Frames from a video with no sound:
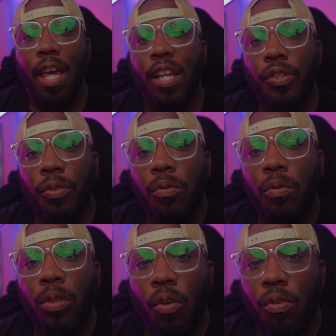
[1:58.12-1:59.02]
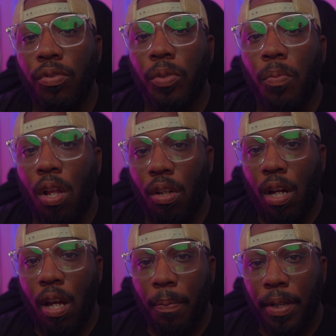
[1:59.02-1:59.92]
is through local smaller
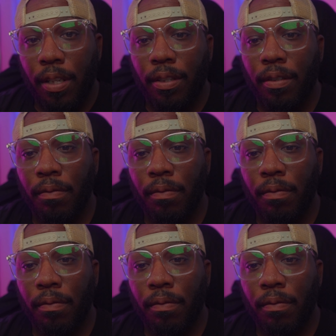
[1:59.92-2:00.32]
companies.